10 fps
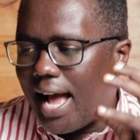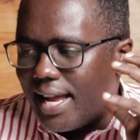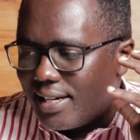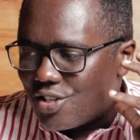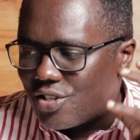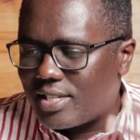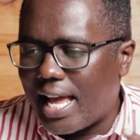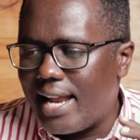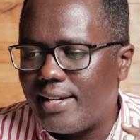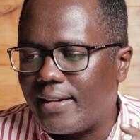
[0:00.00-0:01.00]

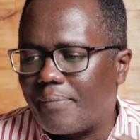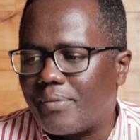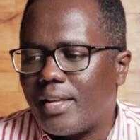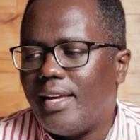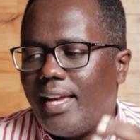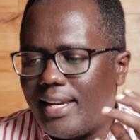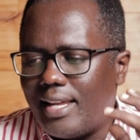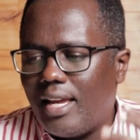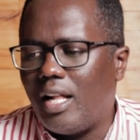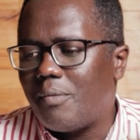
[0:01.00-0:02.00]
understanding and
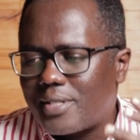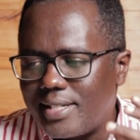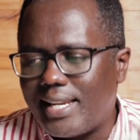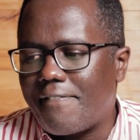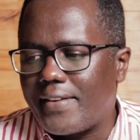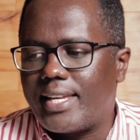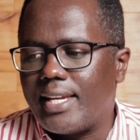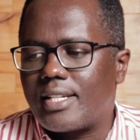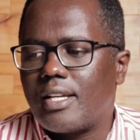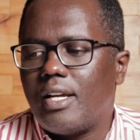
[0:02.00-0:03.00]
helps
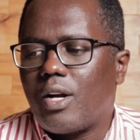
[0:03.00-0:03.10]
navigate